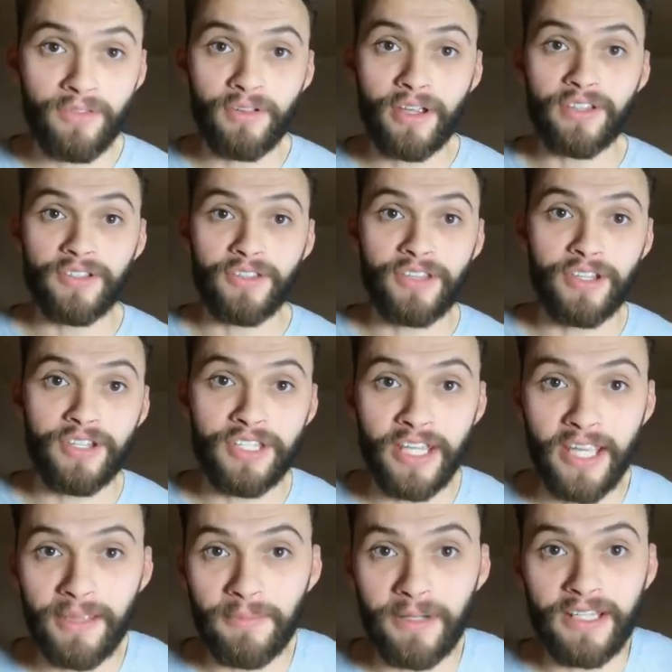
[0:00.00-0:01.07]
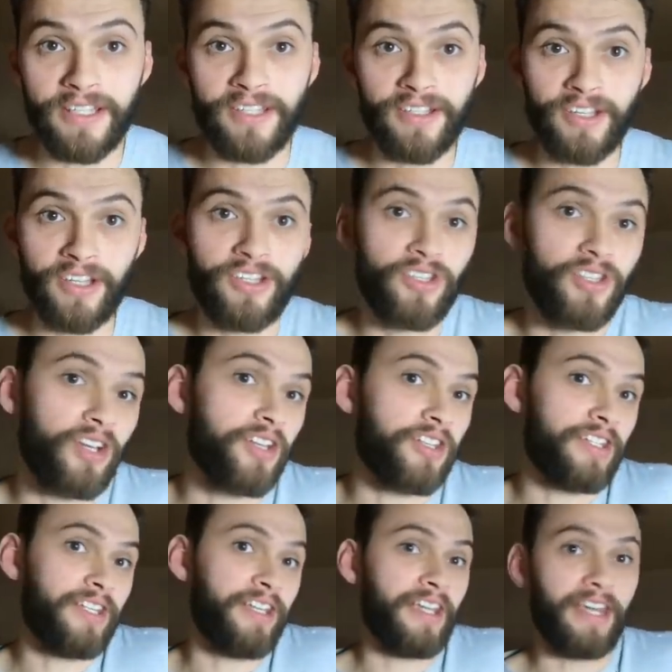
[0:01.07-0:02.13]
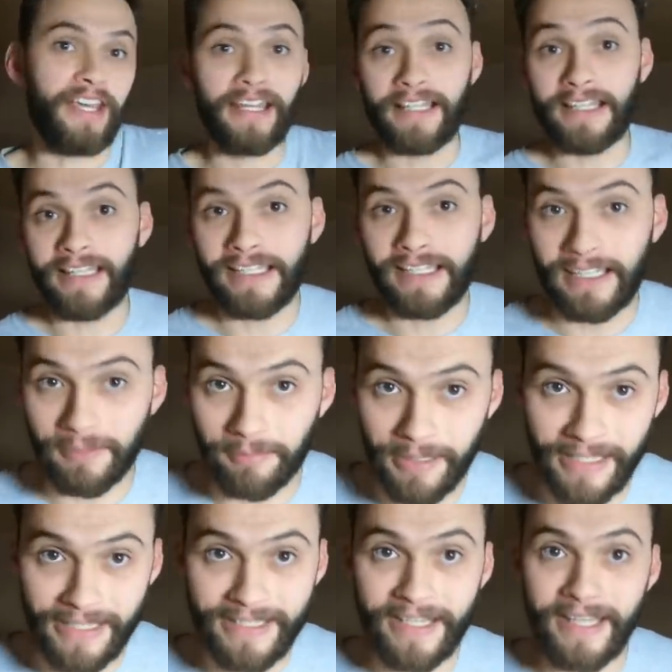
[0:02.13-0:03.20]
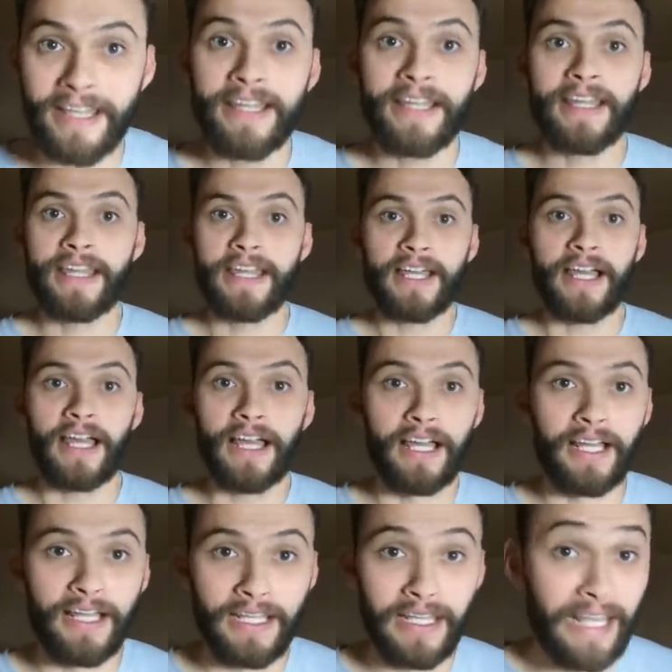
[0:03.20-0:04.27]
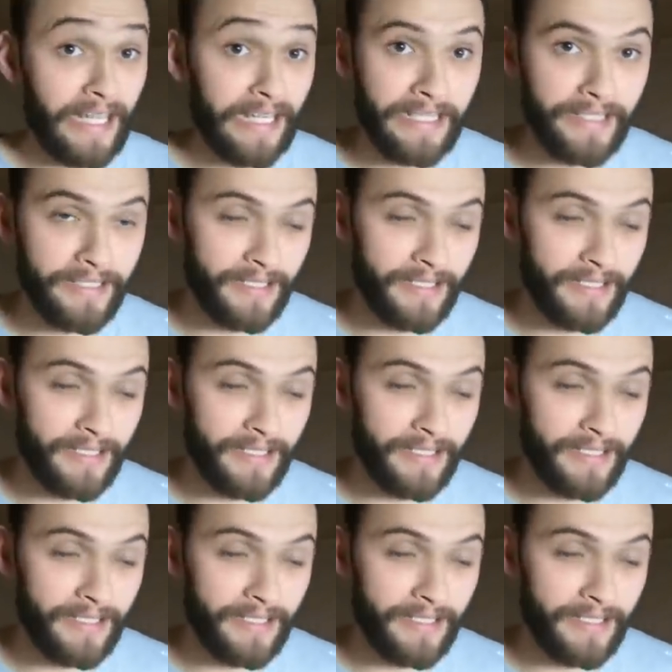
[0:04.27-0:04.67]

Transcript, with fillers: 3 hours and 38 minutes as I started it a little bit uh, late.